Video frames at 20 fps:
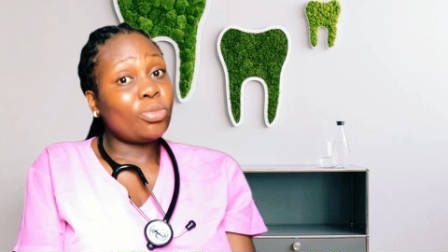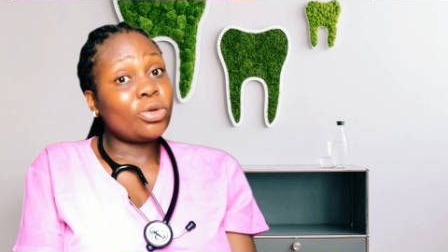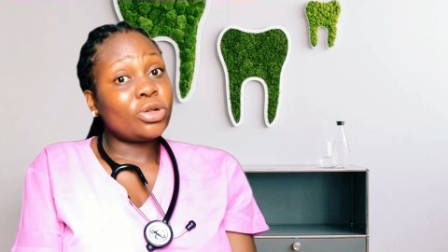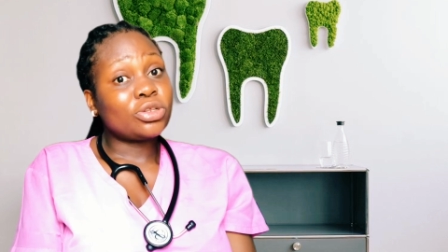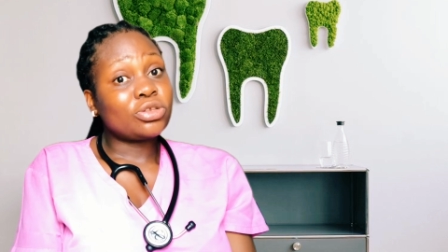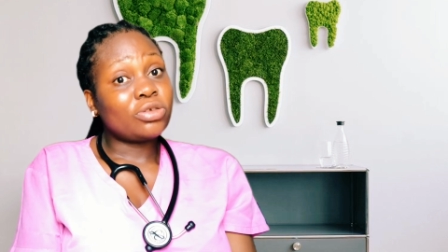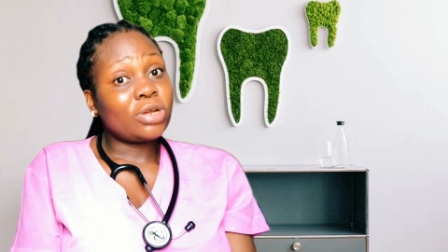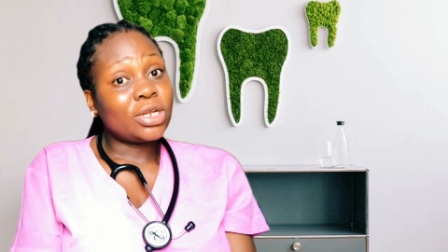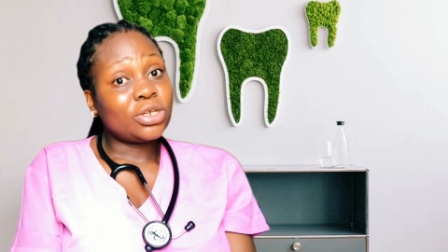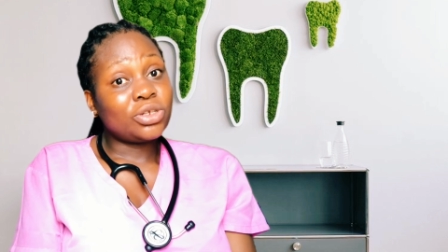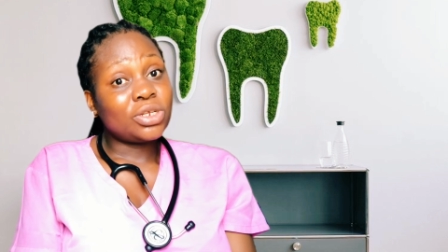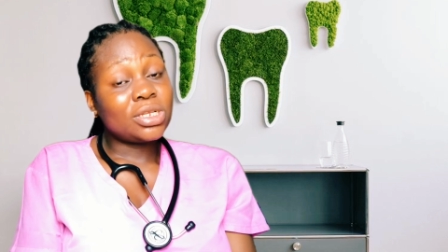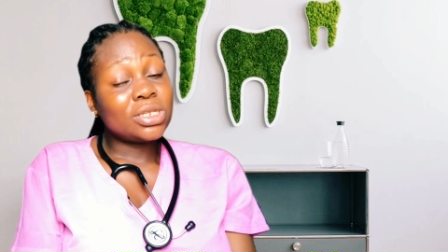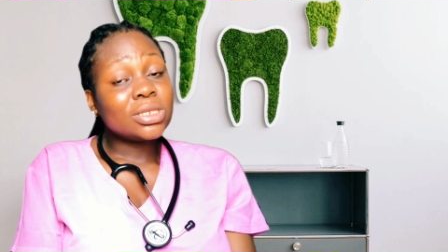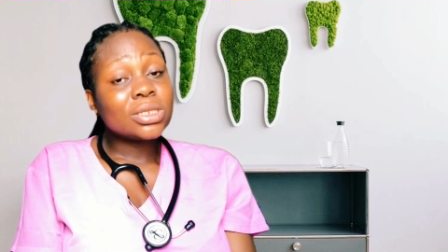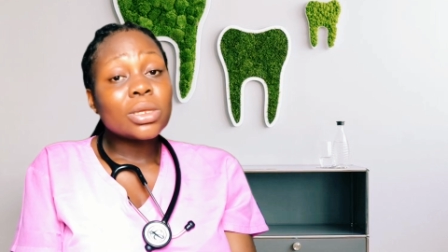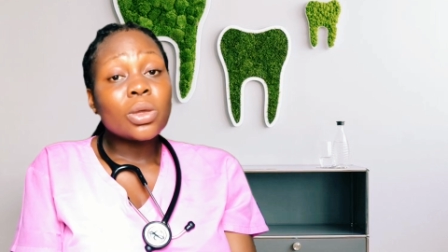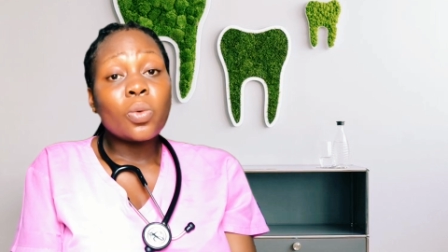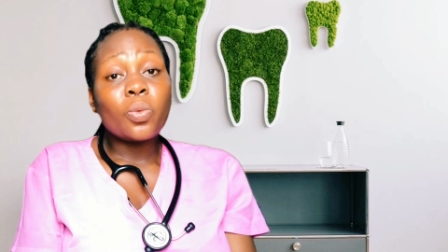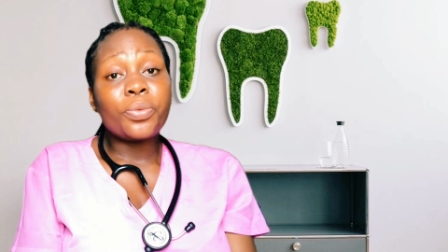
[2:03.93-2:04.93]
you must
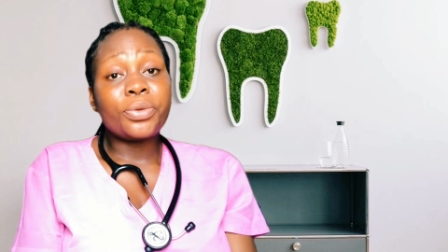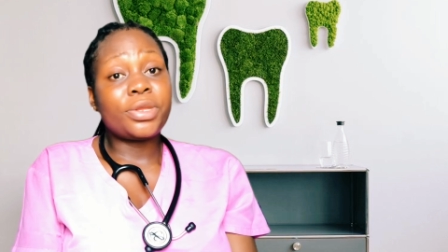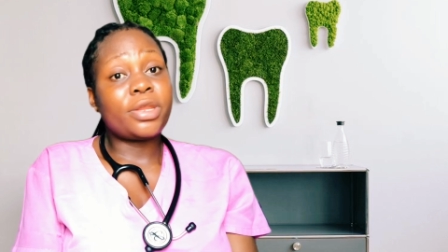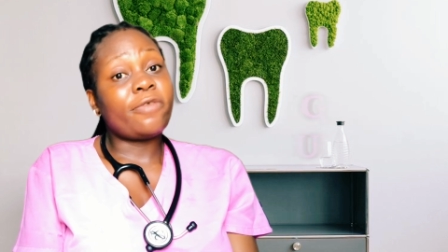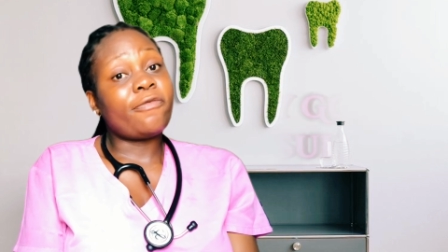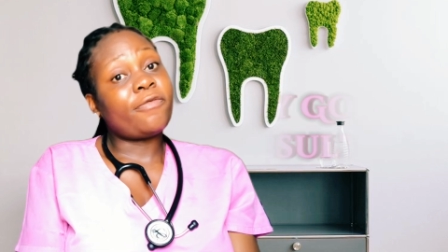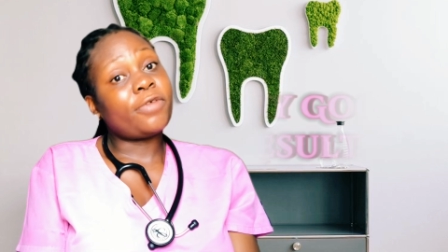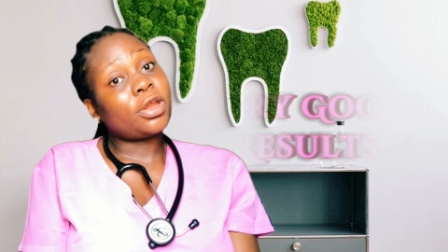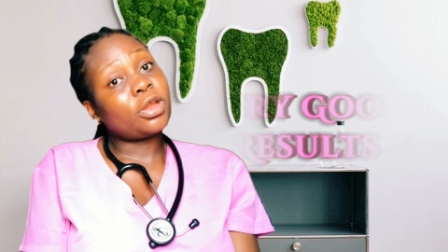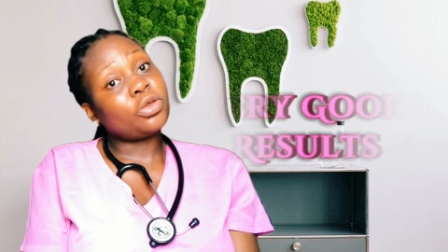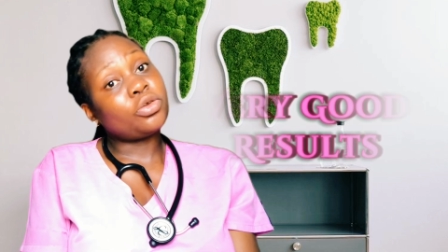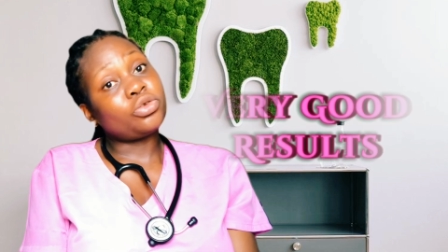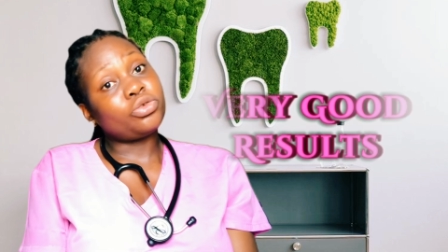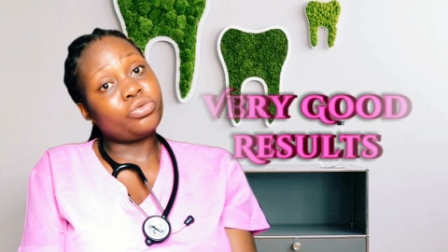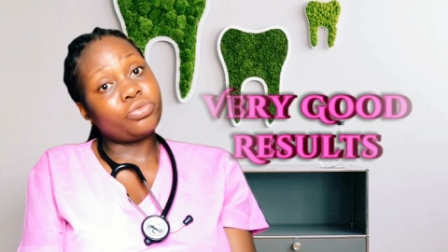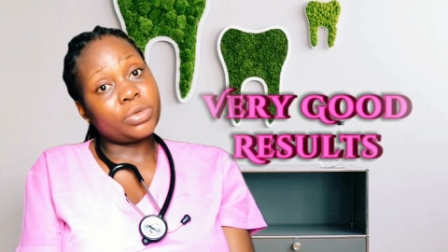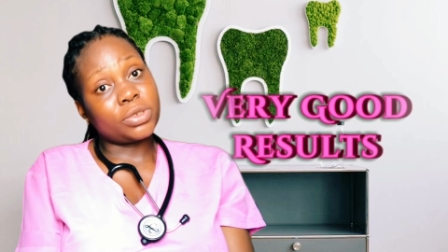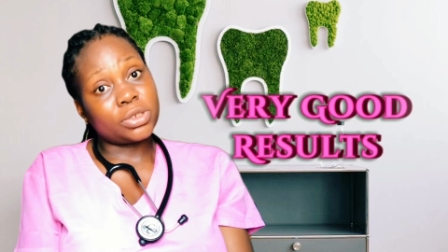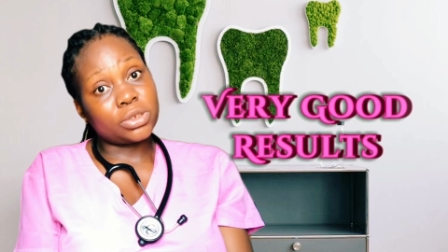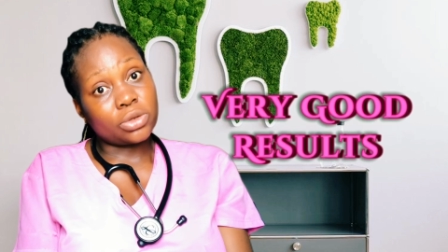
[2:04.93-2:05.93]
graduate with a very
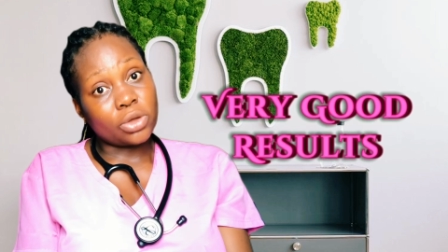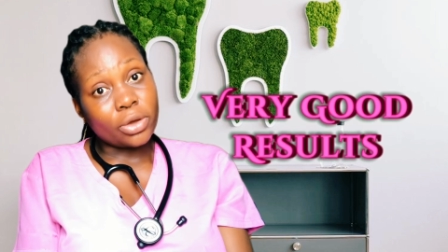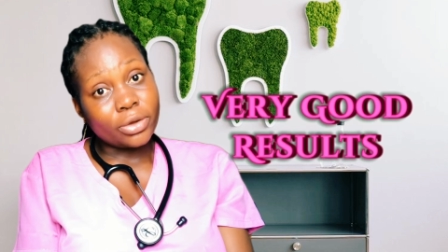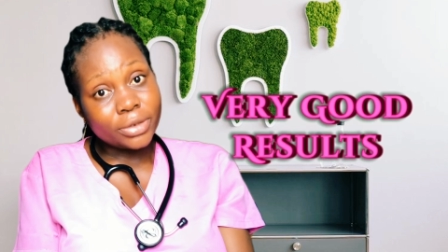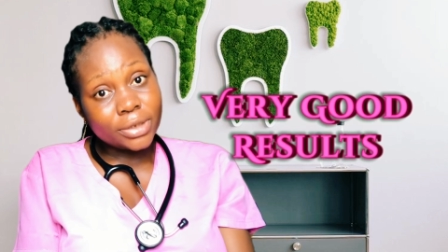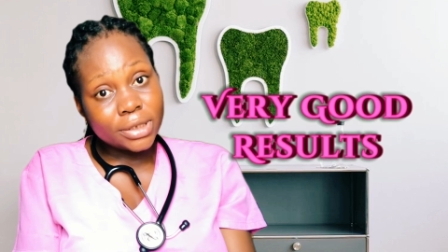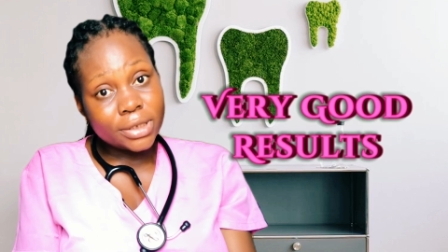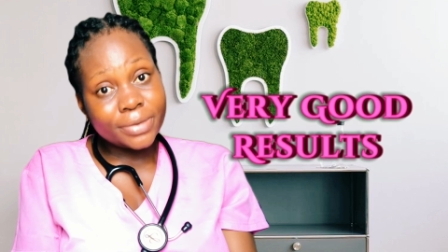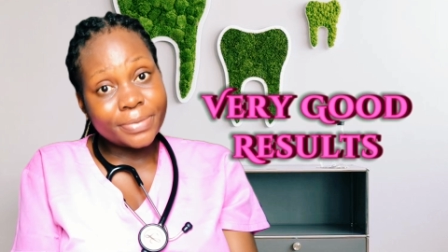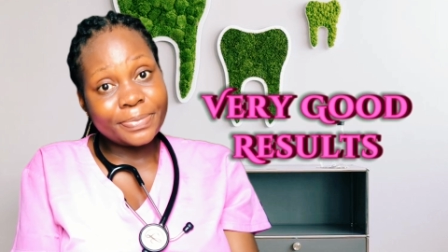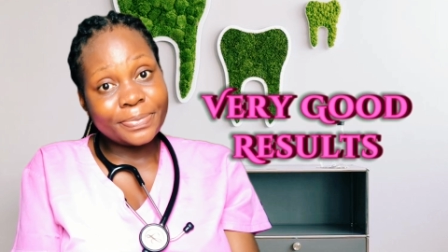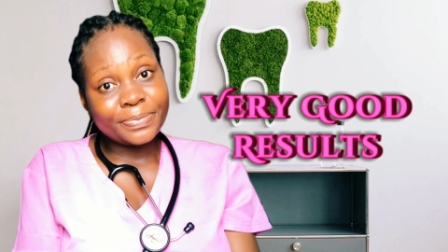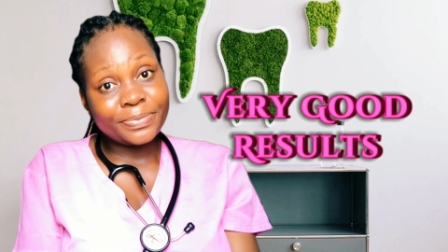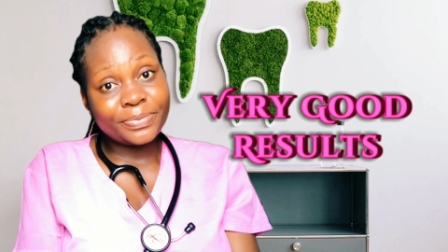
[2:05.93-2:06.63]
good result.